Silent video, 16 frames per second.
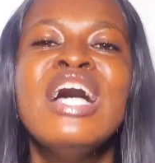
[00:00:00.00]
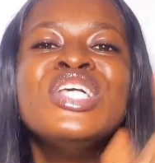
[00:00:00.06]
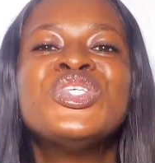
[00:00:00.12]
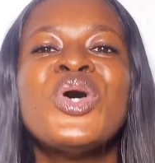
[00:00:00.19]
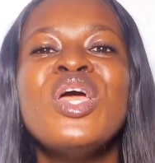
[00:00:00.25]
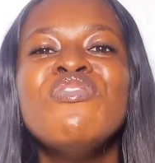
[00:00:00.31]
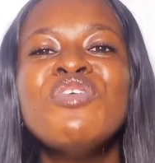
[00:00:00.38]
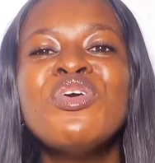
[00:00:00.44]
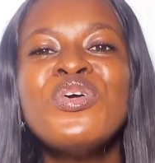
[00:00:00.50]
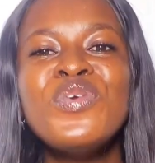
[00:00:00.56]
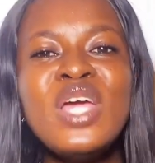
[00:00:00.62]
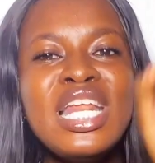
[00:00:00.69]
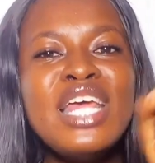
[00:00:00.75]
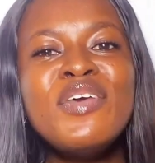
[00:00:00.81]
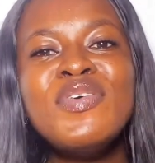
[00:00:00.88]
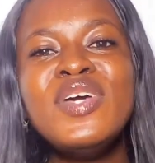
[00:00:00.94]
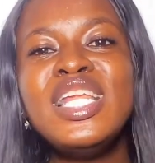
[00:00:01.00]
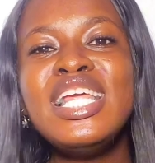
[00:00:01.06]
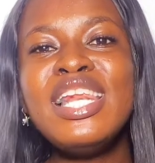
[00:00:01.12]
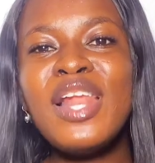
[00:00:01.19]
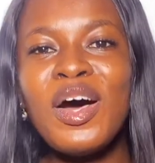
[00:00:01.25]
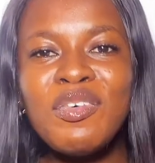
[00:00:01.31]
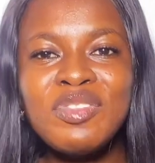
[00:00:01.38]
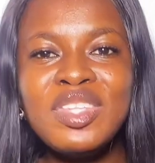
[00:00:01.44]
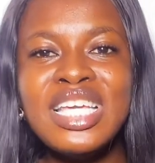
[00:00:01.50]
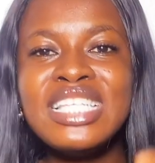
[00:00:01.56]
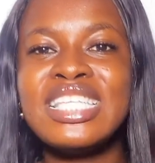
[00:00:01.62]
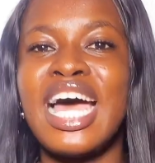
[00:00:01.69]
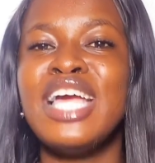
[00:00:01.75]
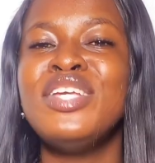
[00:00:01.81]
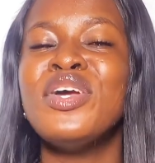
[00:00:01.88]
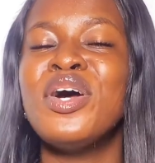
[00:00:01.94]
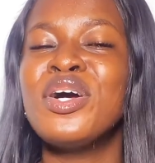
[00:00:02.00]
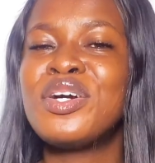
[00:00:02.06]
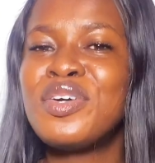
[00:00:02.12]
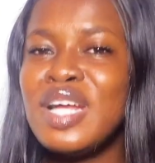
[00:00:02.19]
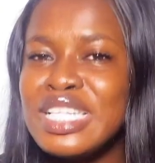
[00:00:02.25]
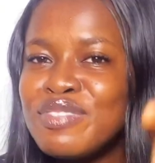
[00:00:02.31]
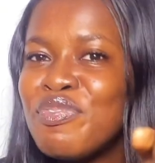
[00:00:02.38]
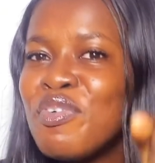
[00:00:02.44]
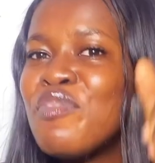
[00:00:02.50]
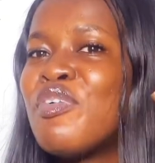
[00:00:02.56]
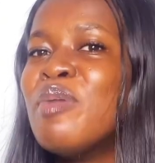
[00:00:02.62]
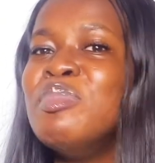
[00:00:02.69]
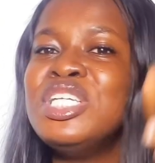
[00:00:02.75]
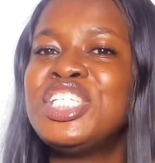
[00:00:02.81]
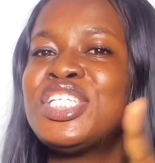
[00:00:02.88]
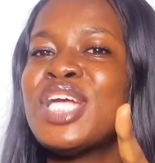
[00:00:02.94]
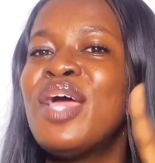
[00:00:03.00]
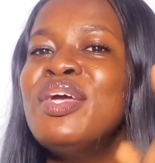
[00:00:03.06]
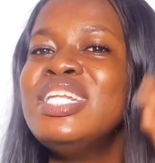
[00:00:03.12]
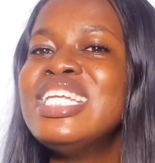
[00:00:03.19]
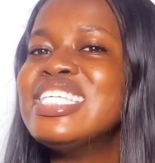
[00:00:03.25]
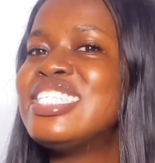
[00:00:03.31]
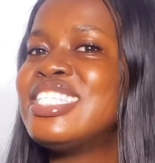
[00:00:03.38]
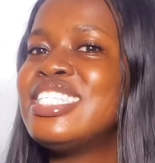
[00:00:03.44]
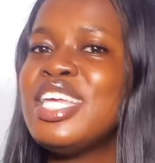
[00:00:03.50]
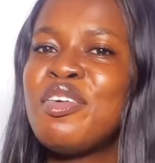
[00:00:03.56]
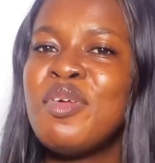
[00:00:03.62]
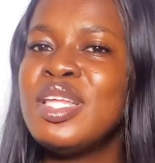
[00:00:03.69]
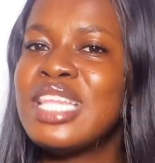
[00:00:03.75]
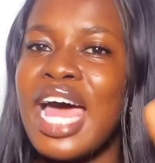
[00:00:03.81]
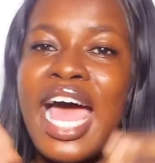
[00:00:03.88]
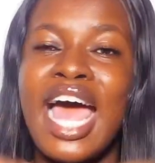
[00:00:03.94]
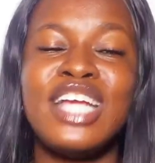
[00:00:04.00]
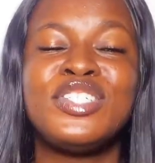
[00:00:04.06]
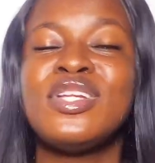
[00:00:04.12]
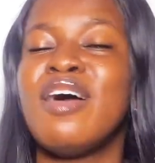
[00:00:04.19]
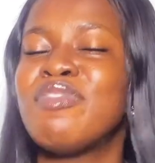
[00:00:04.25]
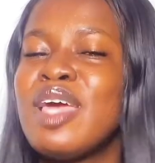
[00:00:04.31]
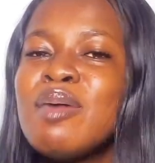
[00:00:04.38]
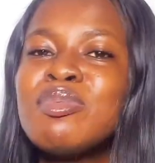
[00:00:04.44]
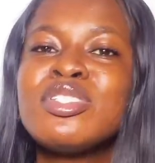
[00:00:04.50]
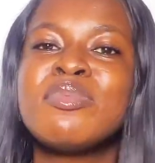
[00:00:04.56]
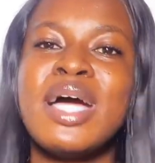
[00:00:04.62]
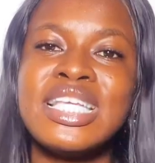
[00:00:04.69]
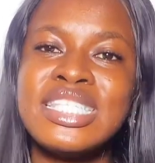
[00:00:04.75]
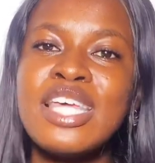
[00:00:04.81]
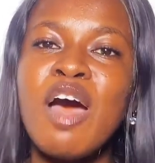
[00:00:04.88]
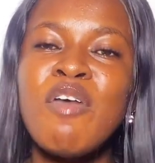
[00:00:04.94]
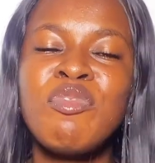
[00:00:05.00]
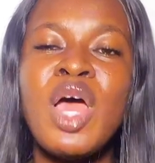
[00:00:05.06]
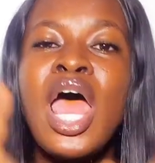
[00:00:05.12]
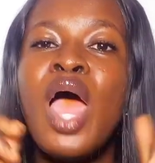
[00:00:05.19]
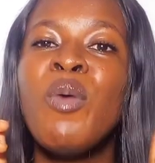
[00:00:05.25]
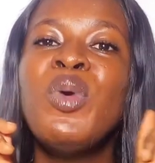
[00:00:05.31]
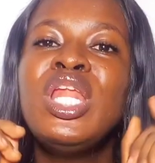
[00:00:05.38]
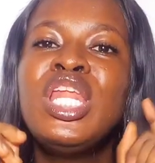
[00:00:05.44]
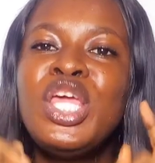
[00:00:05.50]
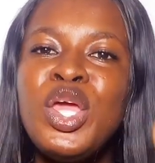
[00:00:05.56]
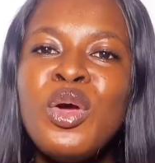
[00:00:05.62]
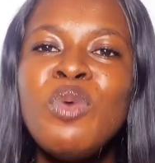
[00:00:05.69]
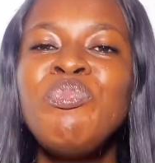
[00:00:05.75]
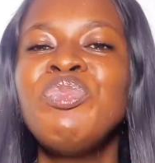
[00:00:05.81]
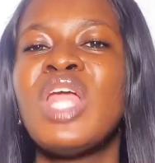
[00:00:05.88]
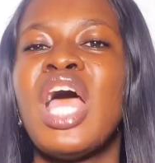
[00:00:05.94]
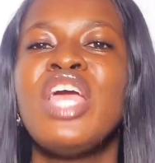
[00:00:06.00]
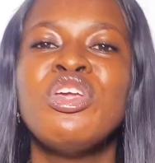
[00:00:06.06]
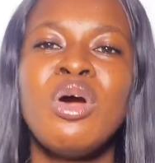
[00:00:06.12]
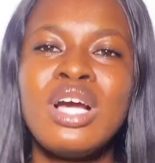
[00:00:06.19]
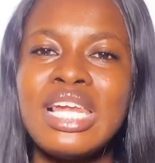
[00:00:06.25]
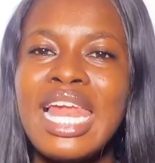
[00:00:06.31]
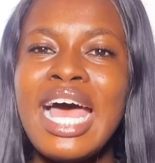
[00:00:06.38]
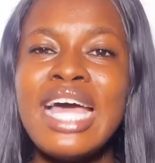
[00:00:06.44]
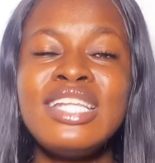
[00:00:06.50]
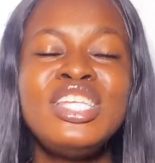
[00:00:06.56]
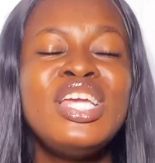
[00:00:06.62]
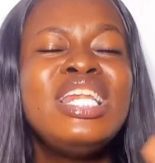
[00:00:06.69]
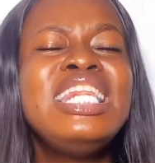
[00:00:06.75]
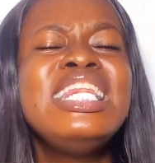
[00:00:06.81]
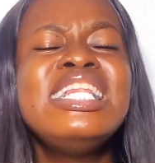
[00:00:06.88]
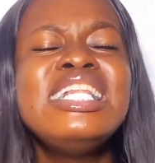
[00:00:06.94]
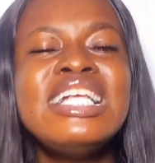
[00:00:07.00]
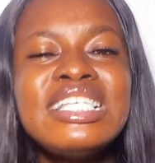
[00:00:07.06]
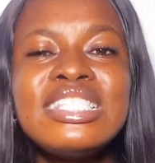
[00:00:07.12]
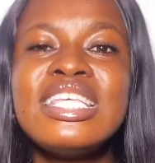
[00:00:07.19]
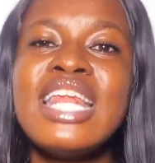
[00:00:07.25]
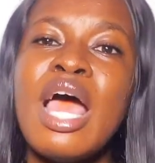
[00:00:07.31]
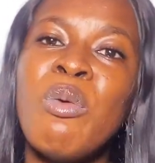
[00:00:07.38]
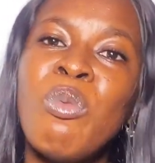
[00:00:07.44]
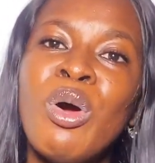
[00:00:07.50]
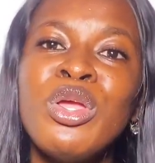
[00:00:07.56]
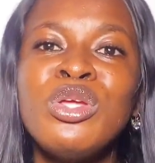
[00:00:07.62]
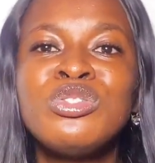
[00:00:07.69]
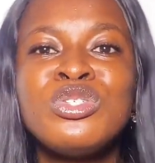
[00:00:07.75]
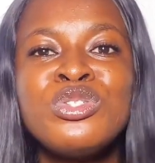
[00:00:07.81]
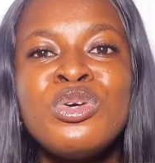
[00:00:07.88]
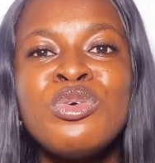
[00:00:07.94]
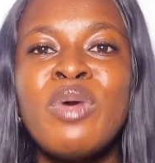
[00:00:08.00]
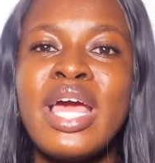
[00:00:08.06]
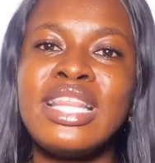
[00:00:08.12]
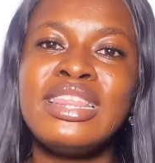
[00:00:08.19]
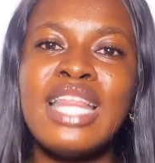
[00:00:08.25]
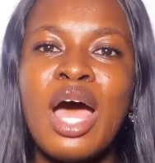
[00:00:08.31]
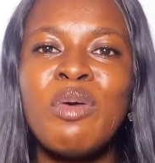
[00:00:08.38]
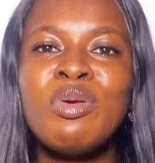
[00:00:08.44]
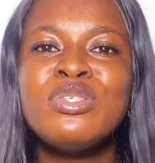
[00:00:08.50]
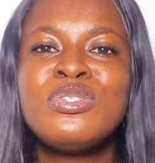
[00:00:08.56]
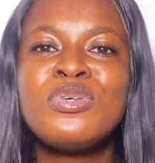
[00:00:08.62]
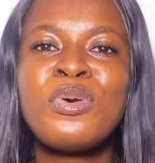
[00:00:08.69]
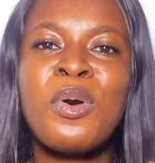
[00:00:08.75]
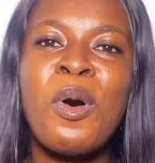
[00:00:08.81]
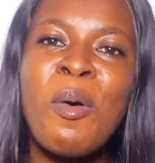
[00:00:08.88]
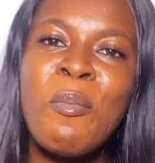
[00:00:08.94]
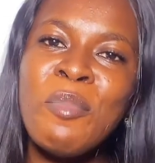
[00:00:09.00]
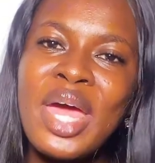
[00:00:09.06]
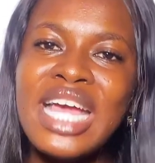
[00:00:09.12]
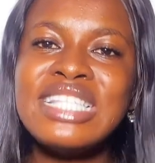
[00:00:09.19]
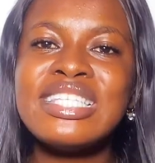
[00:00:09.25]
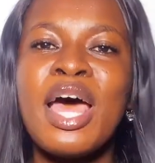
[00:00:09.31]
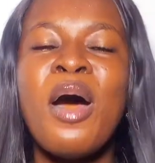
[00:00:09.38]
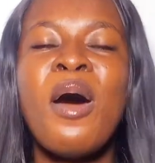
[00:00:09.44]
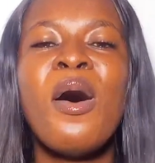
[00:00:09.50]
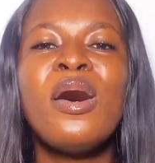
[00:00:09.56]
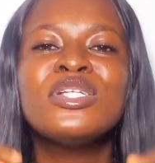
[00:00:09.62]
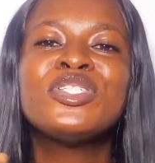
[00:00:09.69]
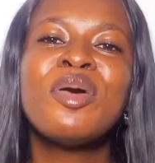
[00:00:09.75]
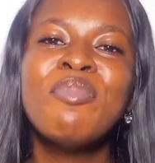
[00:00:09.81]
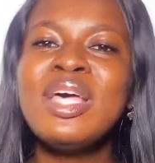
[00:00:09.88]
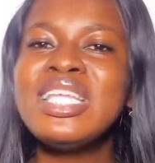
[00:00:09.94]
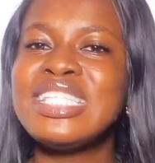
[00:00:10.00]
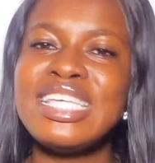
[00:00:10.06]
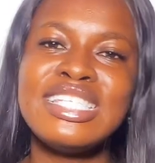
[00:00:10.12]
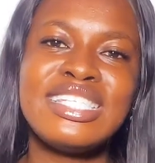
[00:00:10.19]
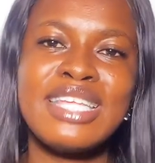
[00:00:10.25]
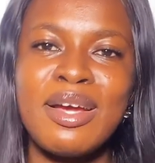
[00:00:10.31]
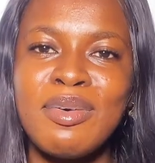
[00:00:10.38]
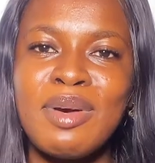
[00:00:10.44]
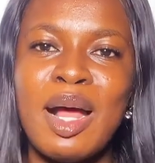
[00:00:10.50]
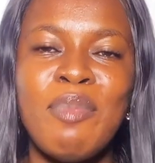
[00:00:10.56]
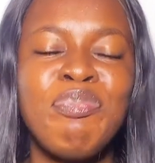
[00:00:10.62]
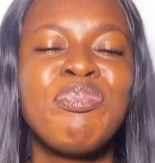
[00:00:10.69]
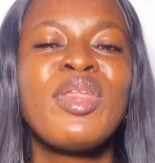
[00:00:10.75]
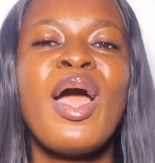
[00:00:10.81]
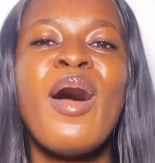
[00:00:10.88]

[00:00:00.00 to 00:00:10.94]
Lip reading: So if you really, really love this and you're grateful for me sharing this secret that I should have kept to myself with you, and you're glad, the least thing I want you to do right now is to comment, automate Instagram.